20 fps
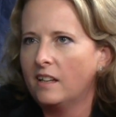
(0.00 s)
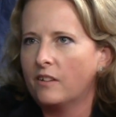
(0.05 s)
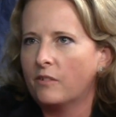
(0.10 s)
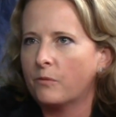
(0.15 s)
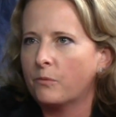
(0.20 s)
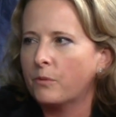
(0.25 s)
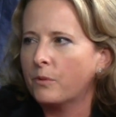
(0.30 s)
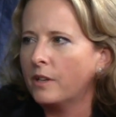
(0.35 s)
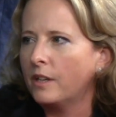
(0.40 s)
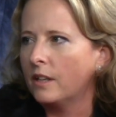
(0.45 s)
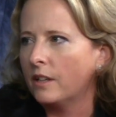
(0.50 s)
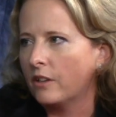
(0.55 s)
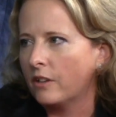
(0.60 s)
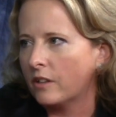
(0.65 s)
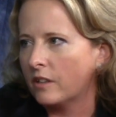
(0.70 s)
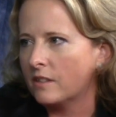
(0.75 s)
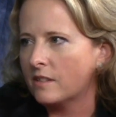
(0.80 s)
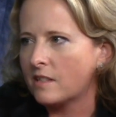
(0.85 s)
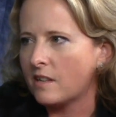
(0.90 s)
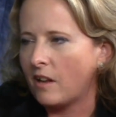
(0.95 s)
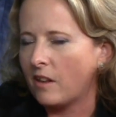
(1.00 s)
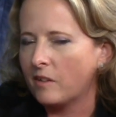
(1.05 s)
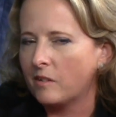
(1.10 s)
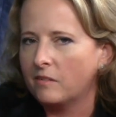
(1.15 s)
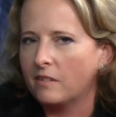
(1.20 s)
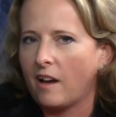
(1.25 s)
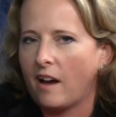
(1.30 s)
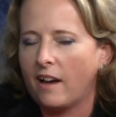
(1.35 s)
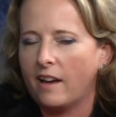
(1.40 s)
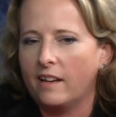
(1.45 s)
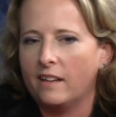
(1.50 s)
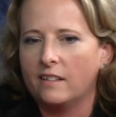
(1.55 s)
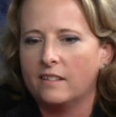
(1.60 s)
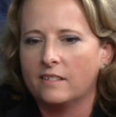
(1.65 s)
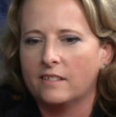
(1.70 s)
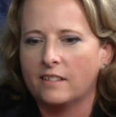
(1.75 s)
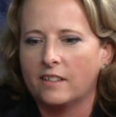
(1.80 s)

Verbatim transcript: Wow. Really good, solid guy,